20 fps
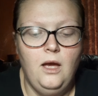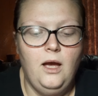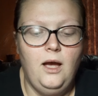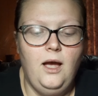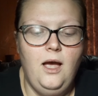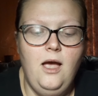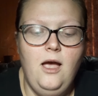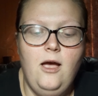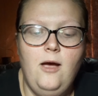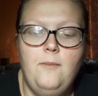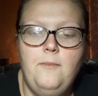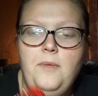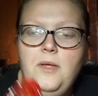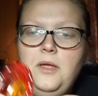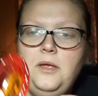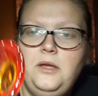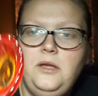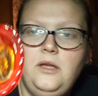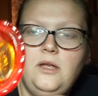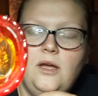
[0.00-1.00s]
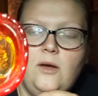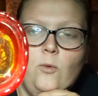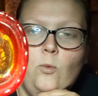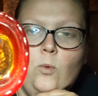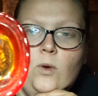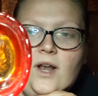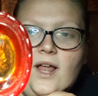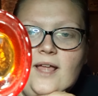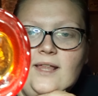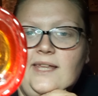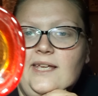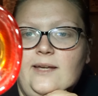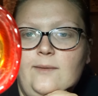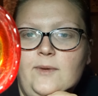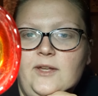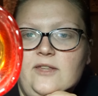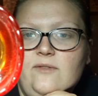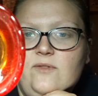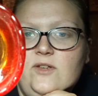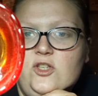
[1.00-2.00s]
Yeah, what I like
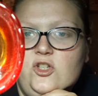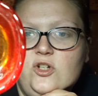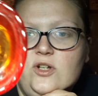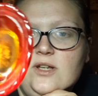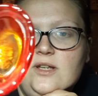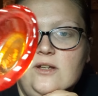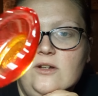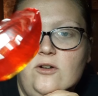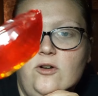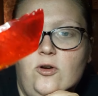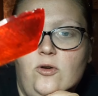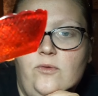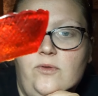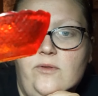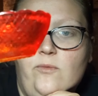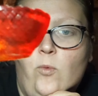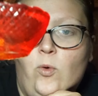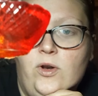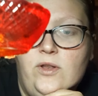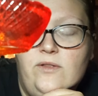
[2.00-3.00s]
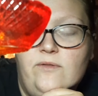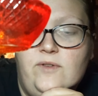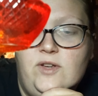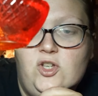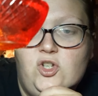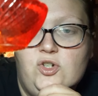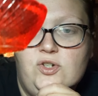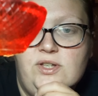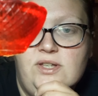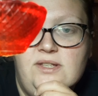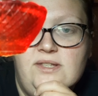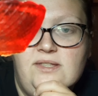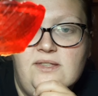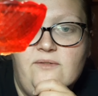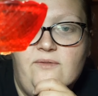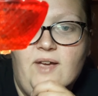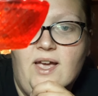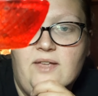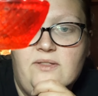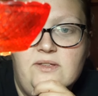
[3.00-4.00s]
about the feature, or one of the features, is the
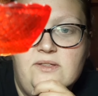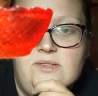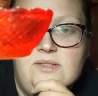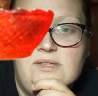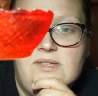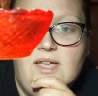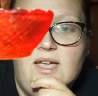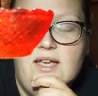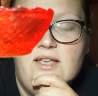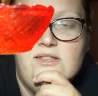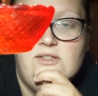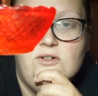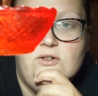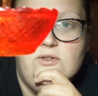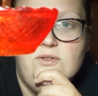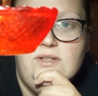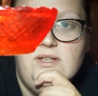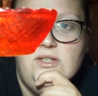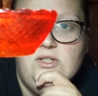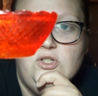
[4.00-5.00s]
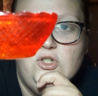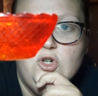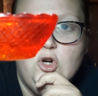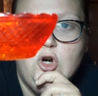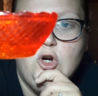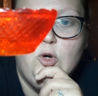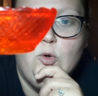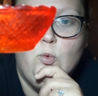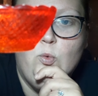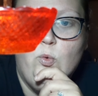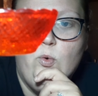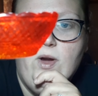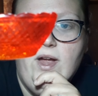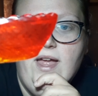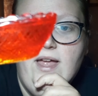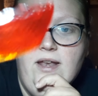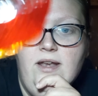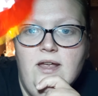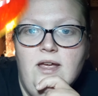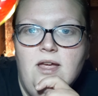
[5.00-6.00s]
fact that the sides are these dark
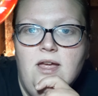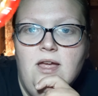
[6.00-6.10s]
red,